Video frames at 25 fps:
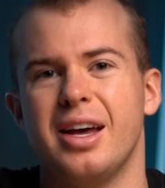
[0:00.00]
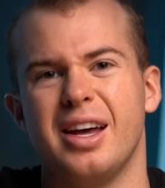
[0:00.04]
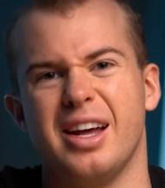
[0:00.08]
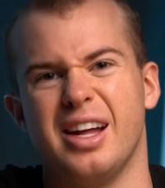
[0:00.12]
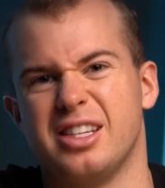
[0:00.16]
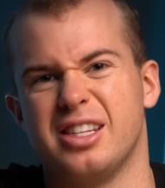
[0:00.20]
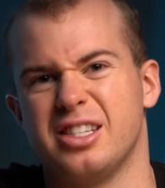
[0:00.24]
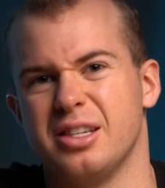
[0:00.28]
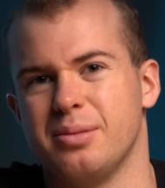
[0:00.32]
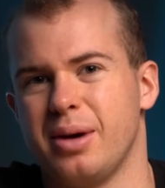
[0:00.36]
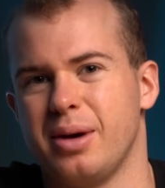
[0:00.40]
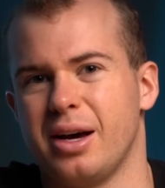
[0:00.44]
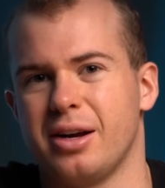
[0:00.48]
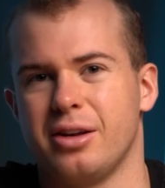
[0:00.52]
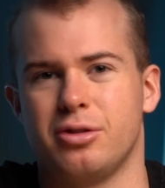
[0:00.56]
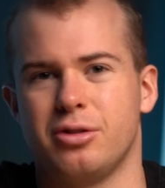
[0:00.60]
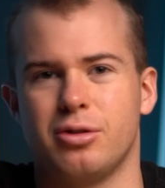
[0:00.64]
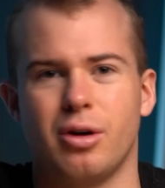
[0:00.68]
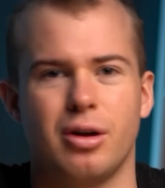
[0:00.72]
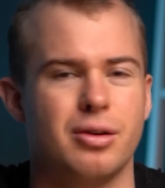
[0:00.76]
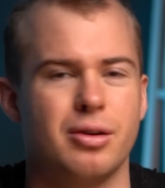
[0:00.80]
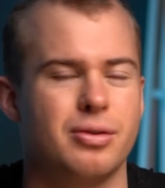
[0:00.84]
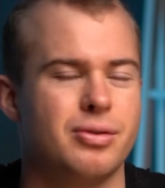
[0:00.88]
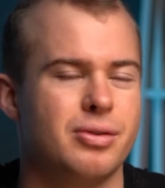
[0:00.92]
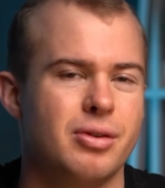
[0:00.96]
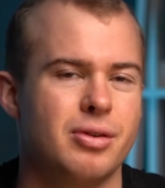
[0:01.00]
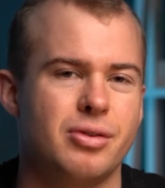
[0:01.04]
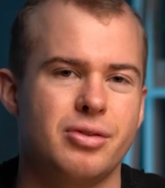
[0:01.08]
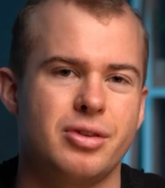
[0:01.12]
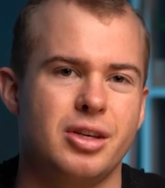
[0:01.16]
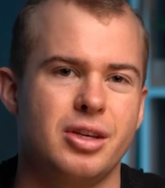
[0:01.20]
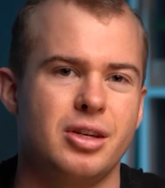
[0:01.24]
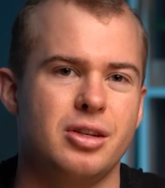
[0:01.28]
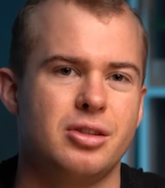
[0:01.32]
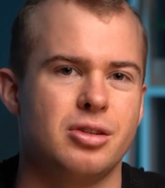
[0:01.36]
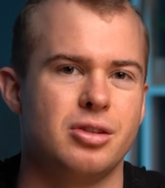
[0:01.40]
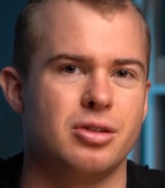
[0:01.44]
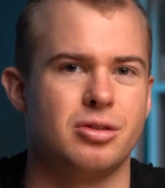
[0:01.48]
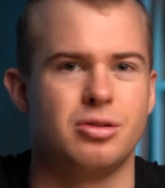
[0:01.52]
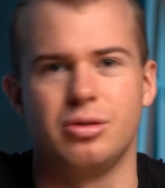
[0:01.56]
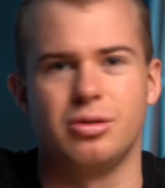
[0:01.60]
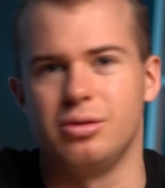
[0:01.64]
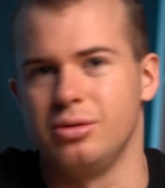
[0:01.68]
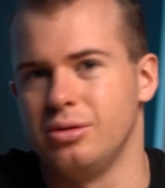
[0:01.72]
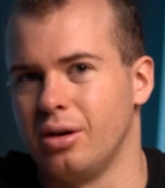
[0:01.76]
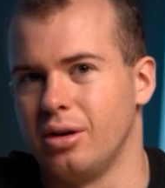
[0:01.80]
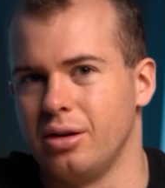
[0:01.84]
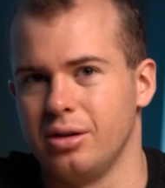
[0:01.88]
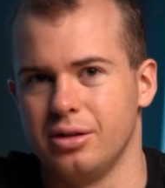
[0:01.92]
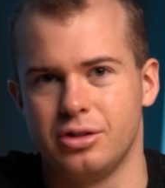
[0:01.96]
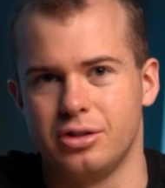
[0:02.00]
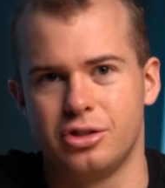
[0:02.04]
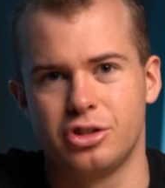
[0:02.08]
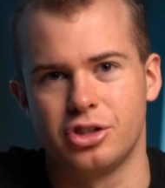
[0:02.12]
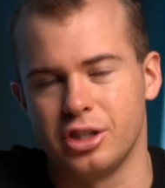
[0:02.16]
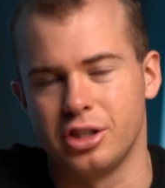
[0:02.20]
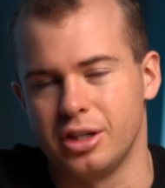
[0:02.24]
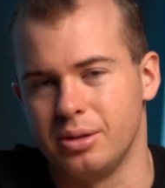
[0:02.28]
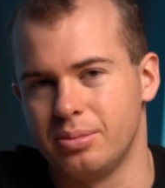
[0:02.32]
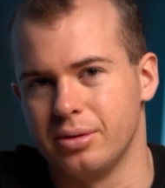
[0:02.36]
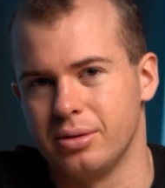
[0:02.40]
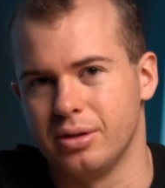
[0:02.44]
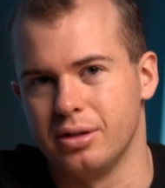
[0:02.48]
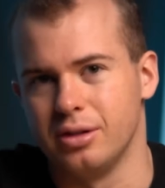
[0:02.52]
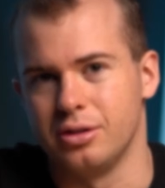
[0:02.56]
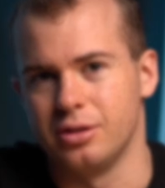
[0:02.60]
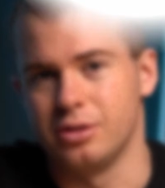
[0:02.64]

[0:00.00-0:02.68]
it's about $1.50 to $2 cheaper